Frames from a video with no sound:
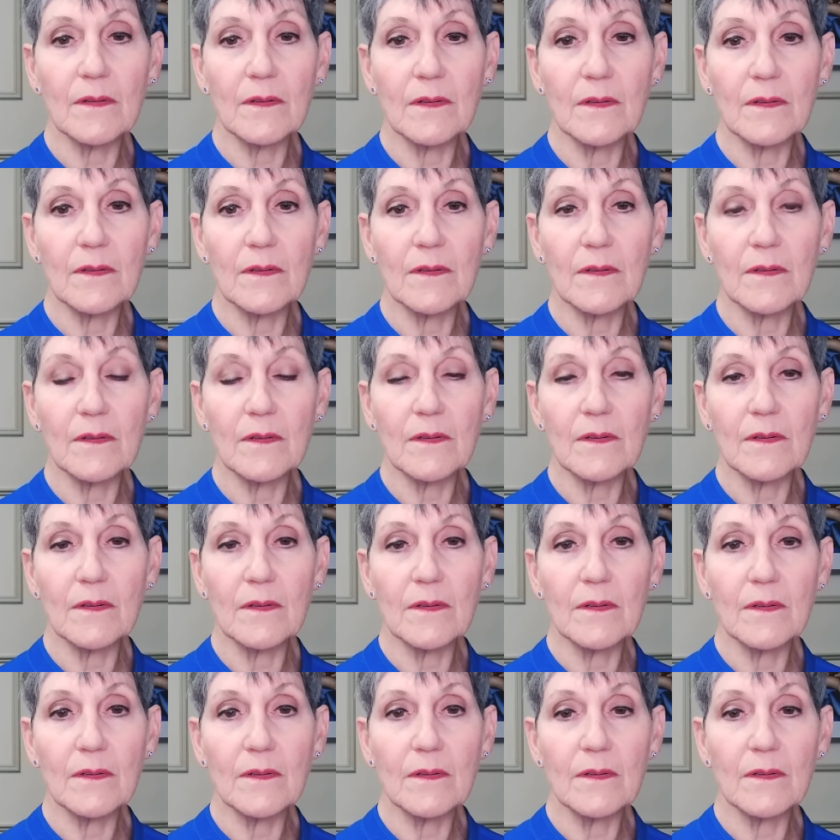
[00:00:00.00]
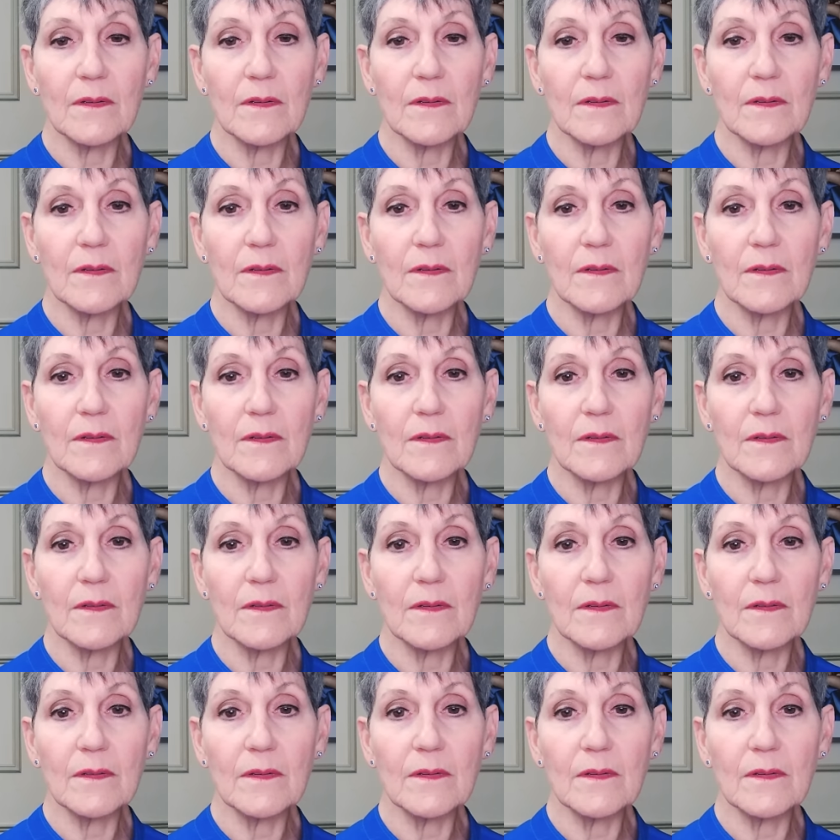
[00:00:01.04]

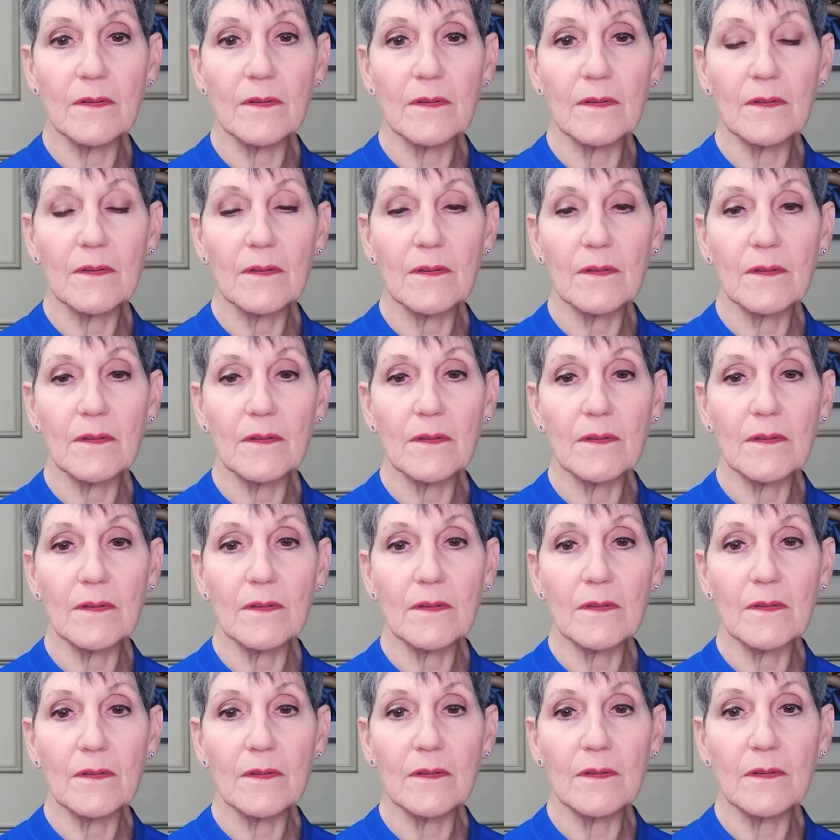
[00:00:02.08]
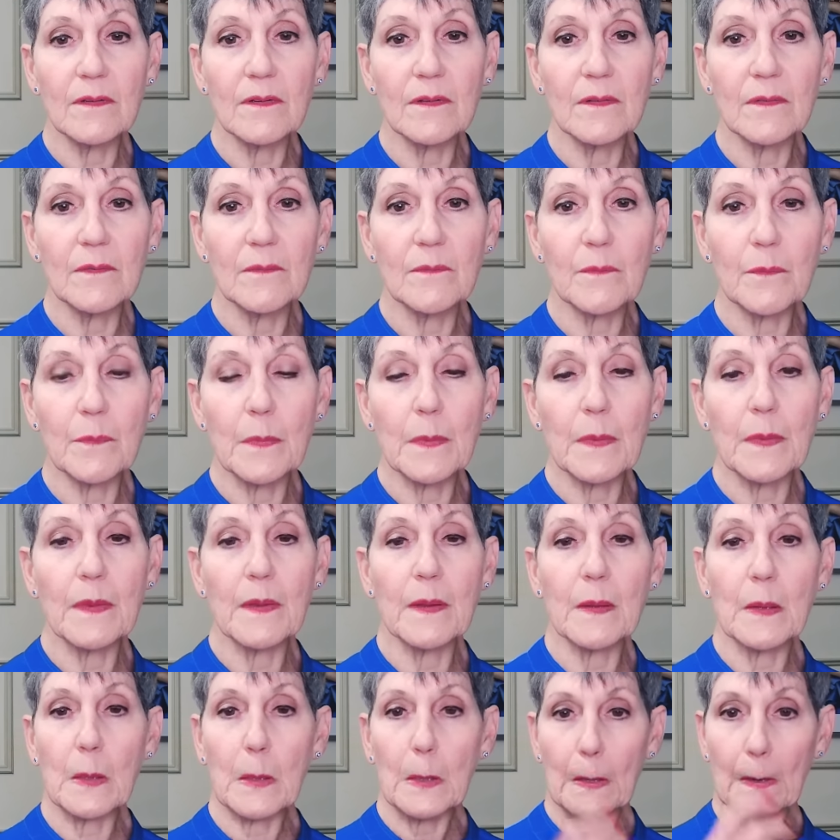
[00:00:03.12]

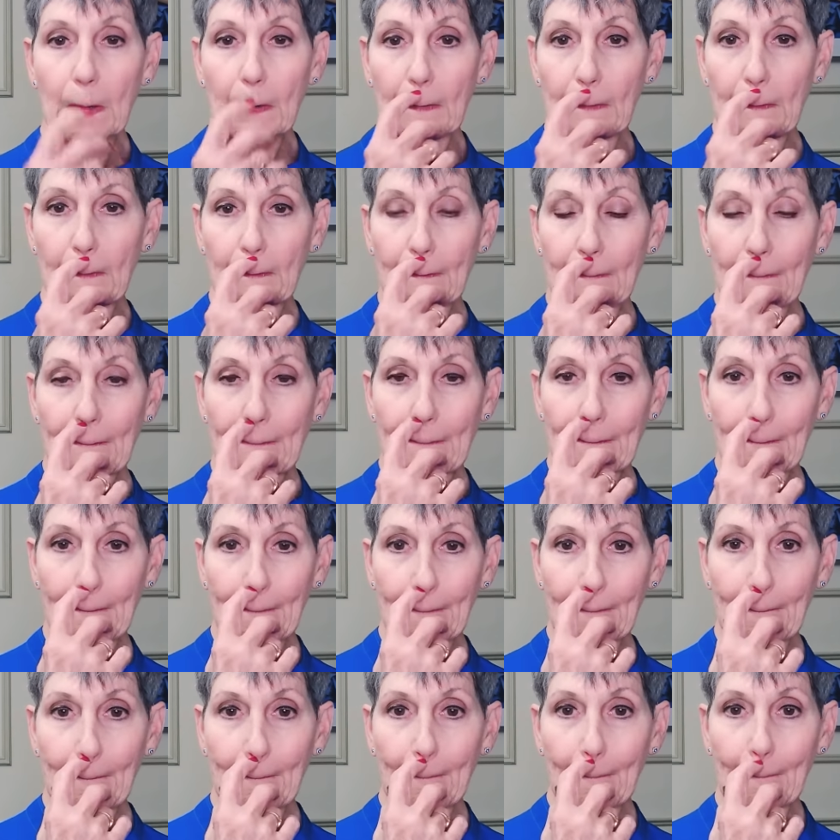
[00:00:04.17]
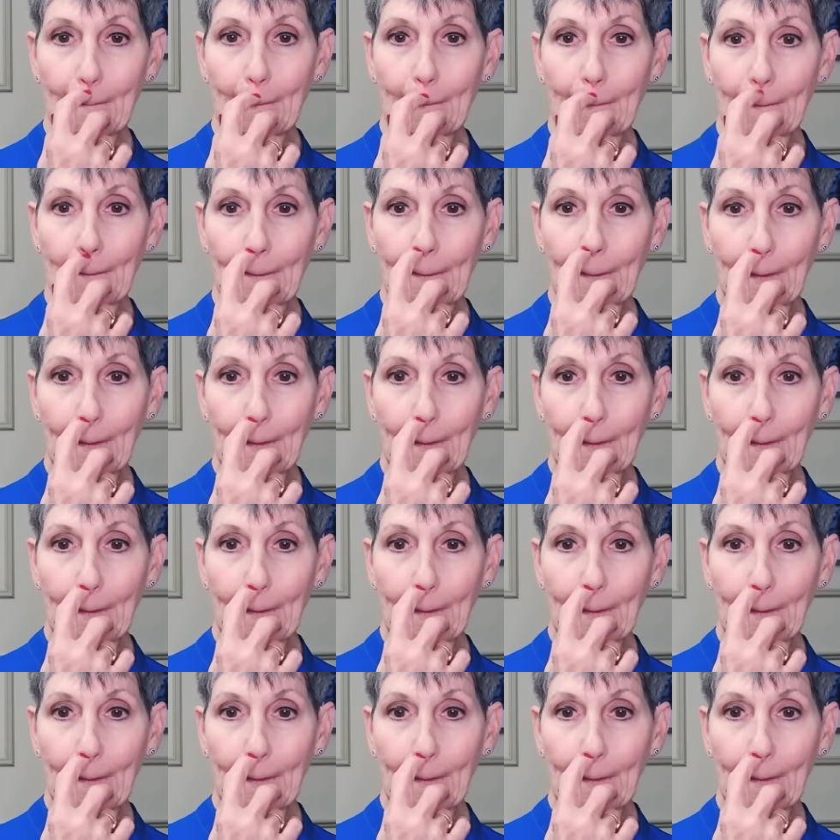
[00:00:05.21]
(silent)